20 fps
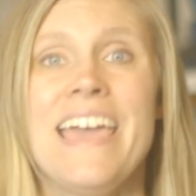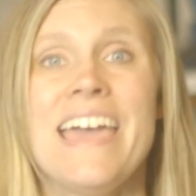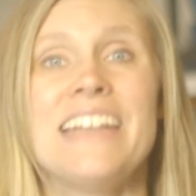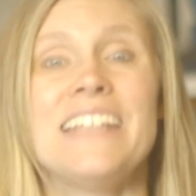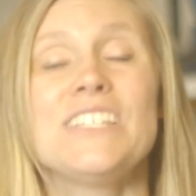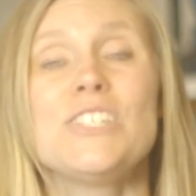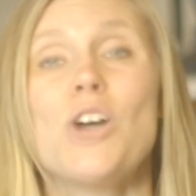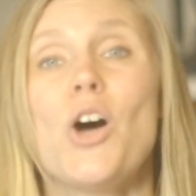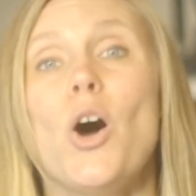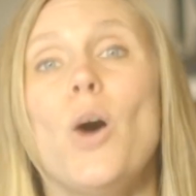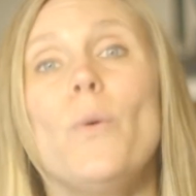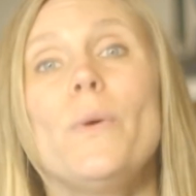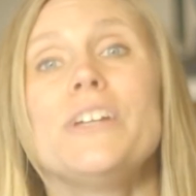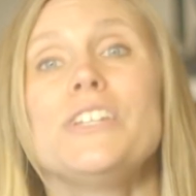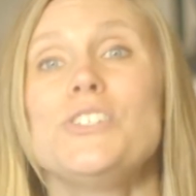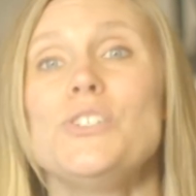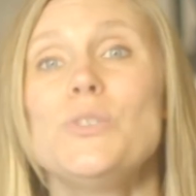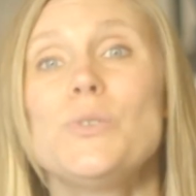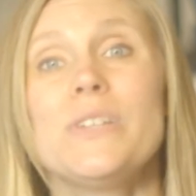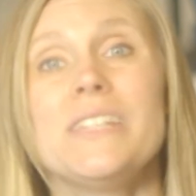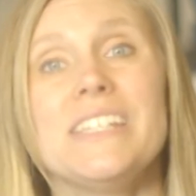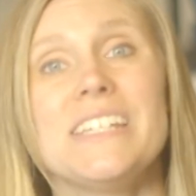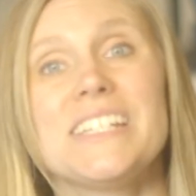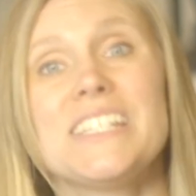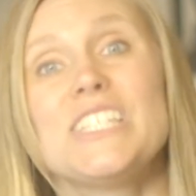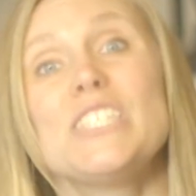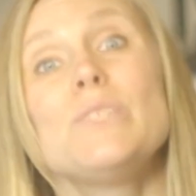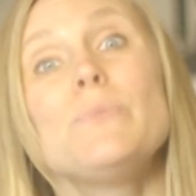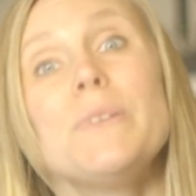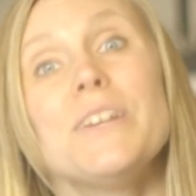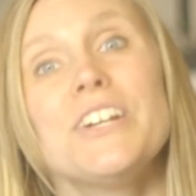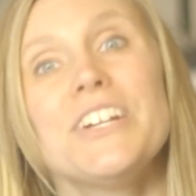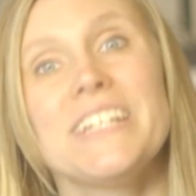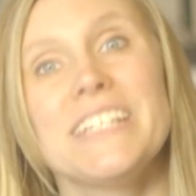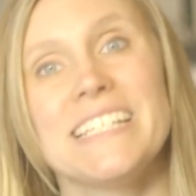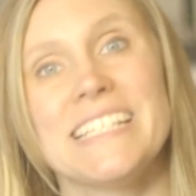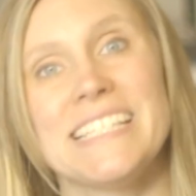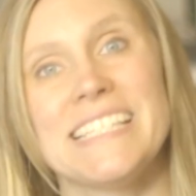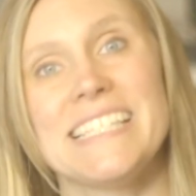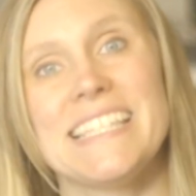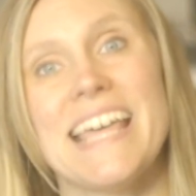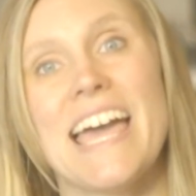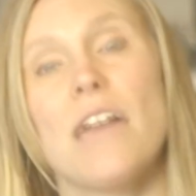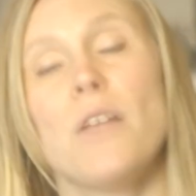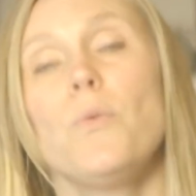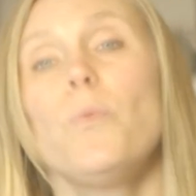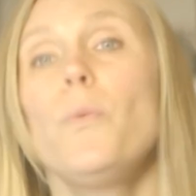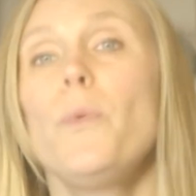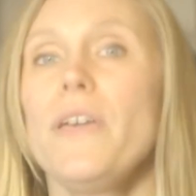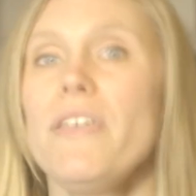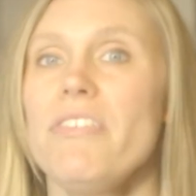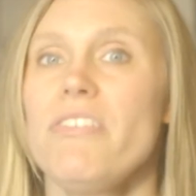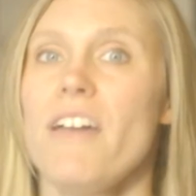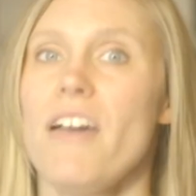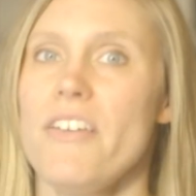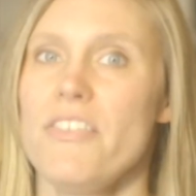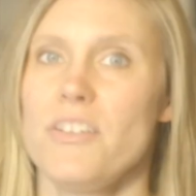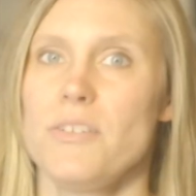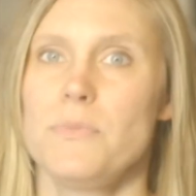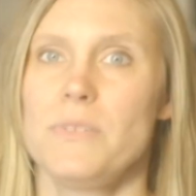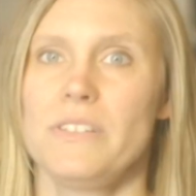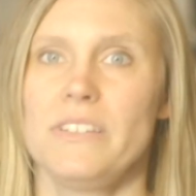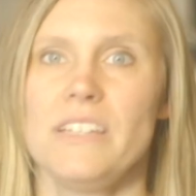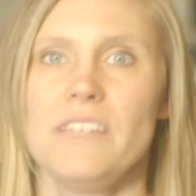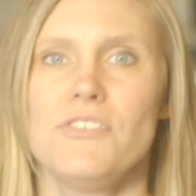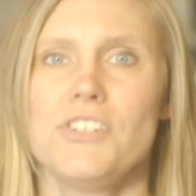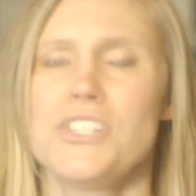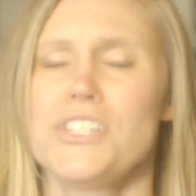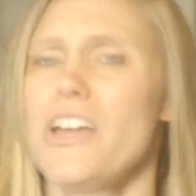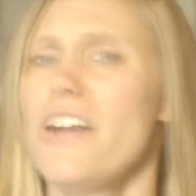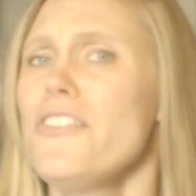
And as always, you can experience that with other believers,